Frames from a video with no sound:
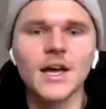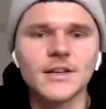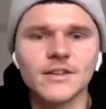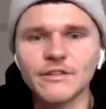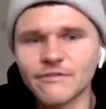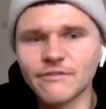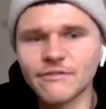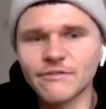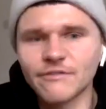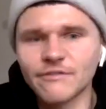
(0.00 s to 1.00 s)
and they
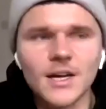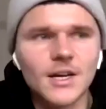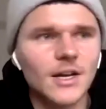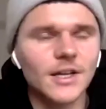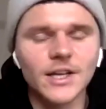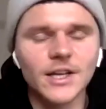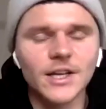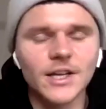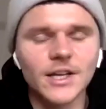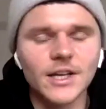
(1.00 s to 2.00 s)
fester and they
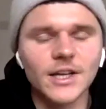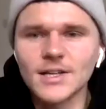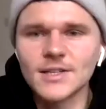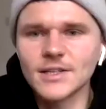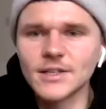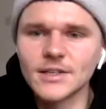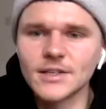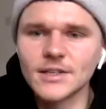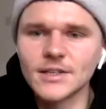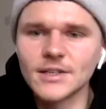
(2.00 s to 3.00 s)
get worse and worse. And
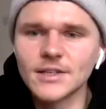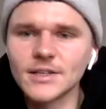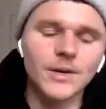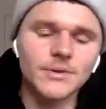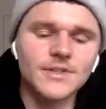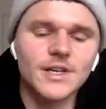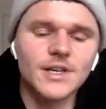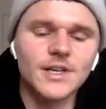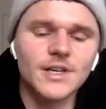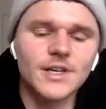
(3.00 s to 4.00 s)
for you to be able
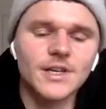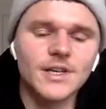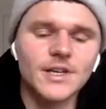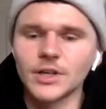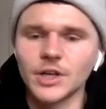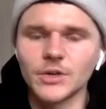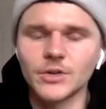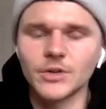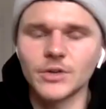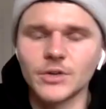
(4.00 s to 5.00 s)
to, you
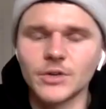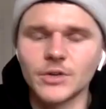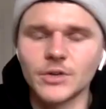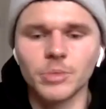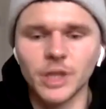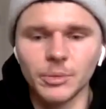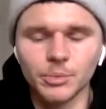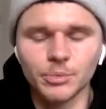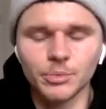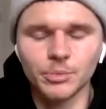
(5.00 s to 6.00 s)
know, just
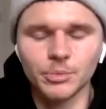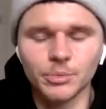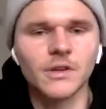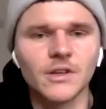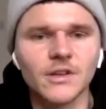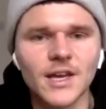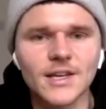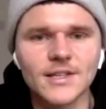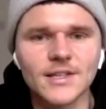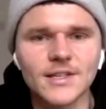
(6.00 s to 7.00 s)
be present enough in the
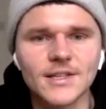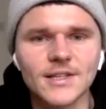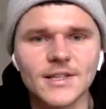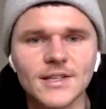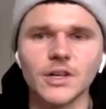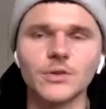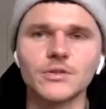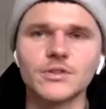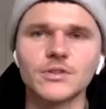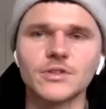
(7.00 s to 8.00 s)
day to, you
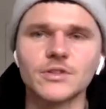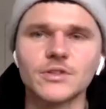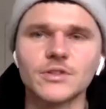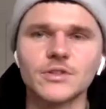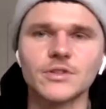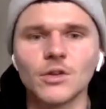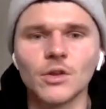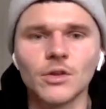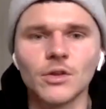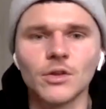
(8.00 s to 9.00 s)
know, digest
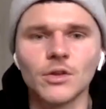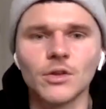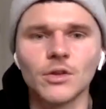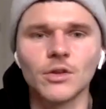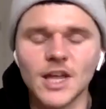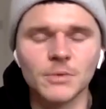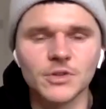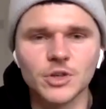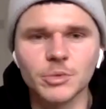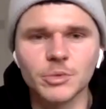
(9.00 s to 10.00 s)
the thoughts,
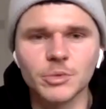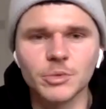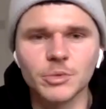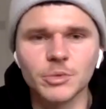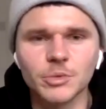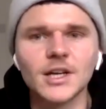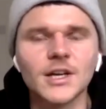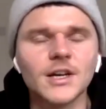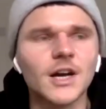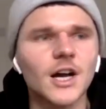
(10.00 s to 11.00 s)
get them onto a piece of paper,
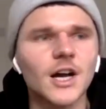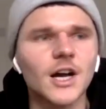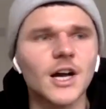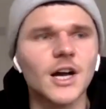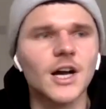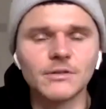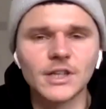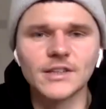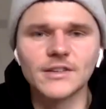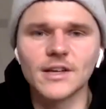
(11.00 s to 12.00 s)
really,